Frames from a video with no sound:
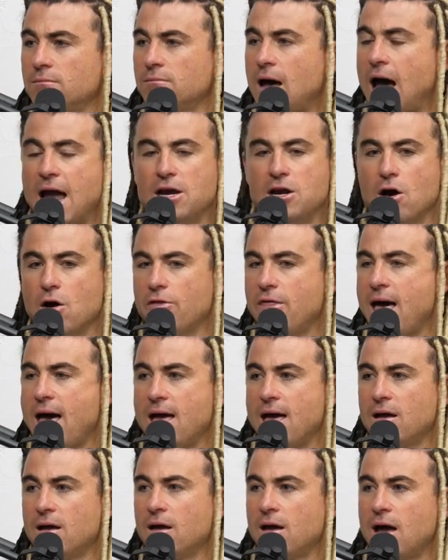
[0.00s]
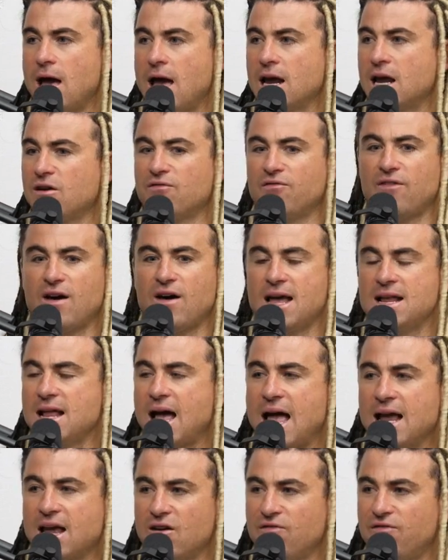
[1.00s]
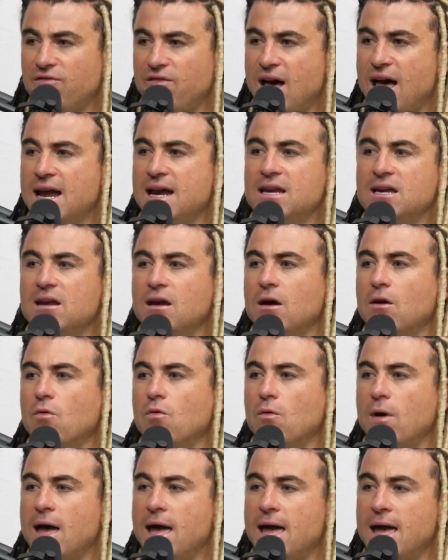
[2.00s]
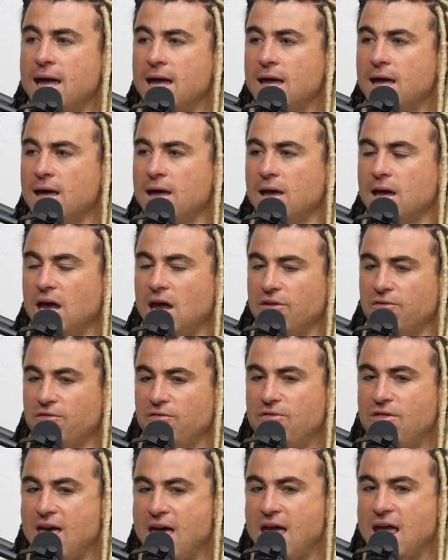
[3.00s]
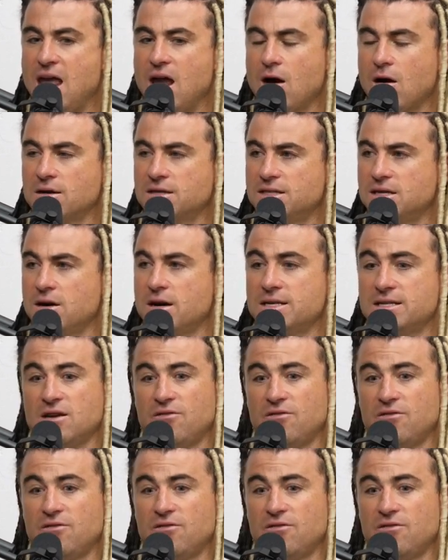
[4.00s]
I know that I can find a way if they are serious.